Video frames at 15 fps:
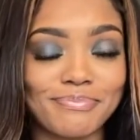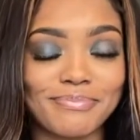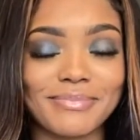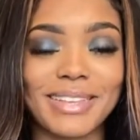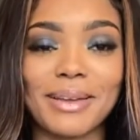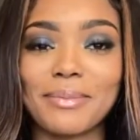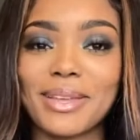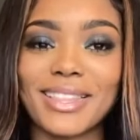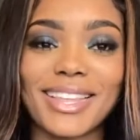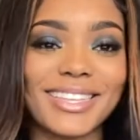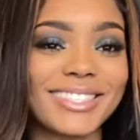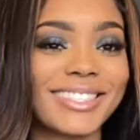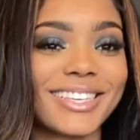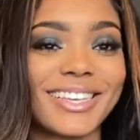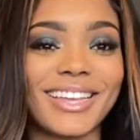I mean, that's
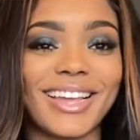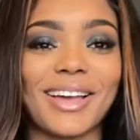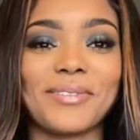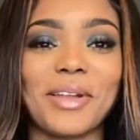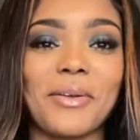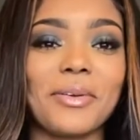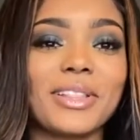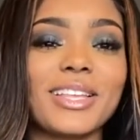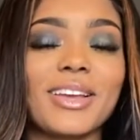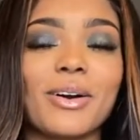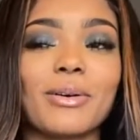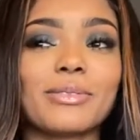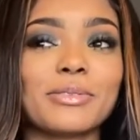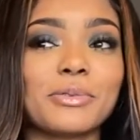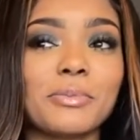it. I'm not really
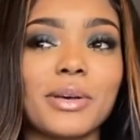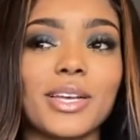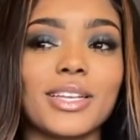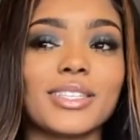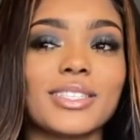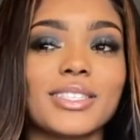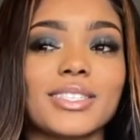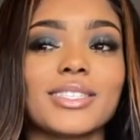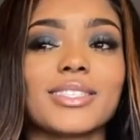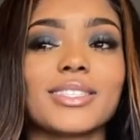on too much.